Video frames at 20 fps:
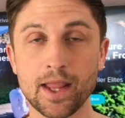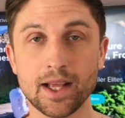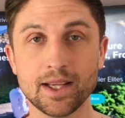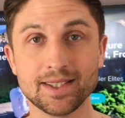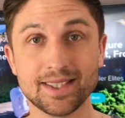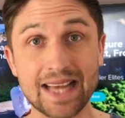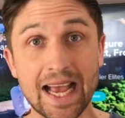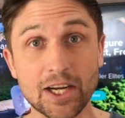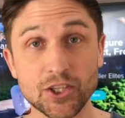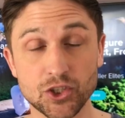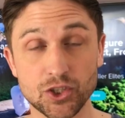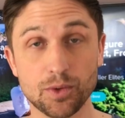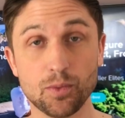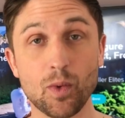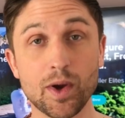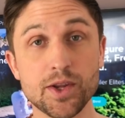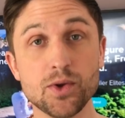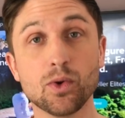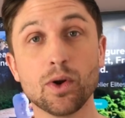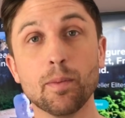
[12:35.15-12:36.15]
section
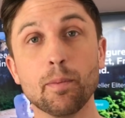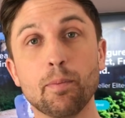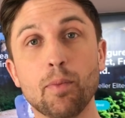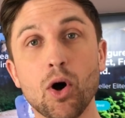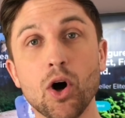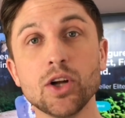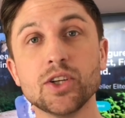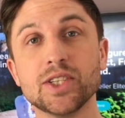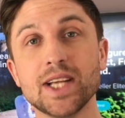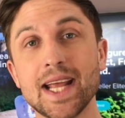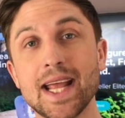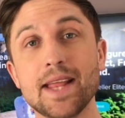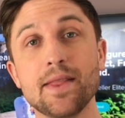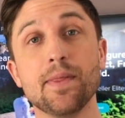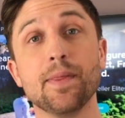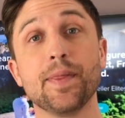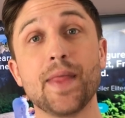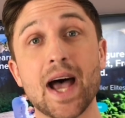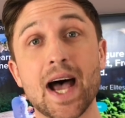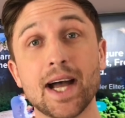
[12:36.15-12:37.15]
where you can put
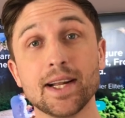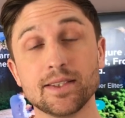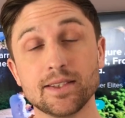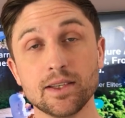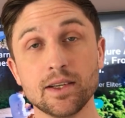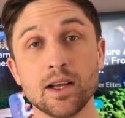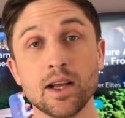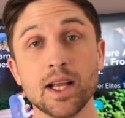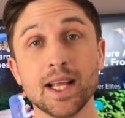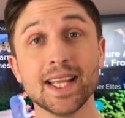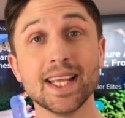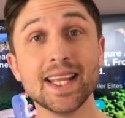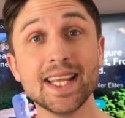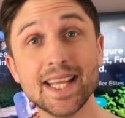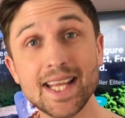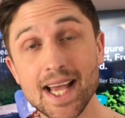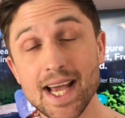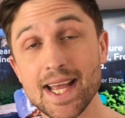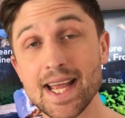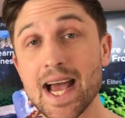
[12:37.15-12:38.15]
in that
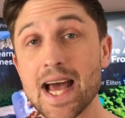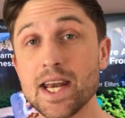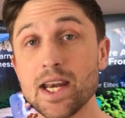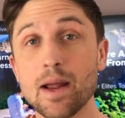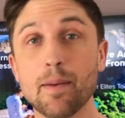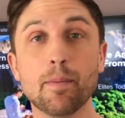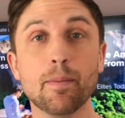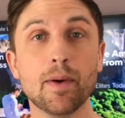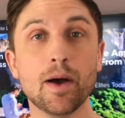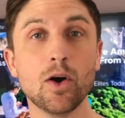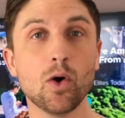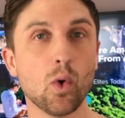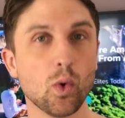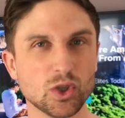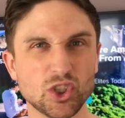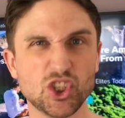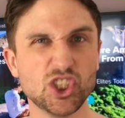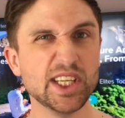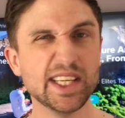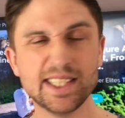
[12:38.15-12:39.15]
EAN number or
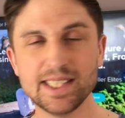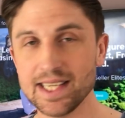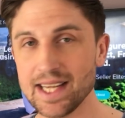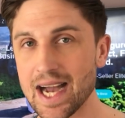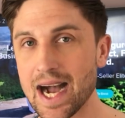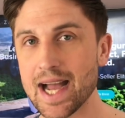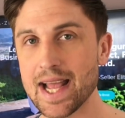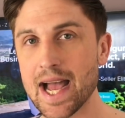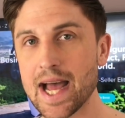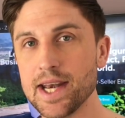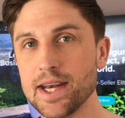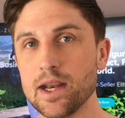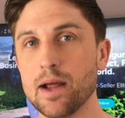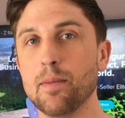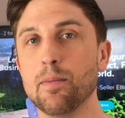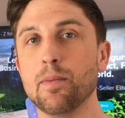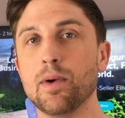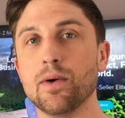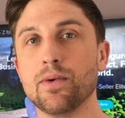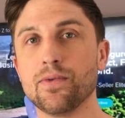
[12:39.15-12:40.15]
GTIN
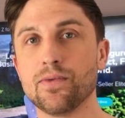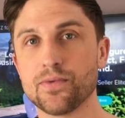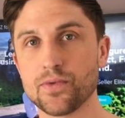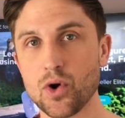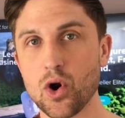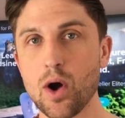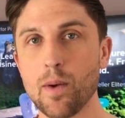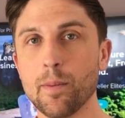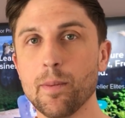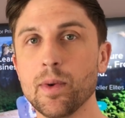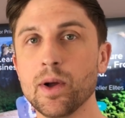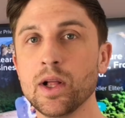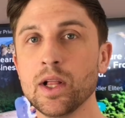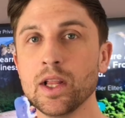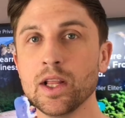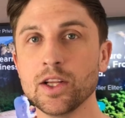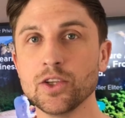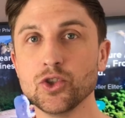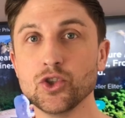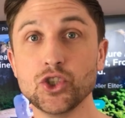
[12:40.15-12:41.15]
number from
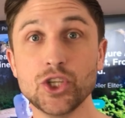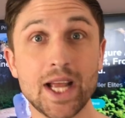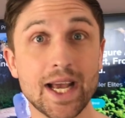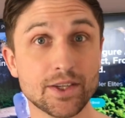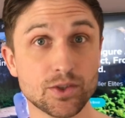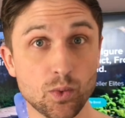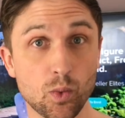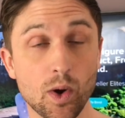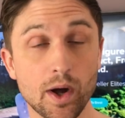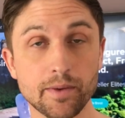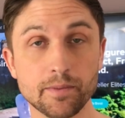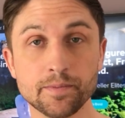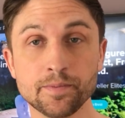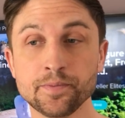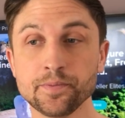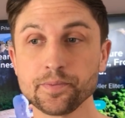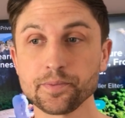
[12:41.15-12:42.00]
GS1.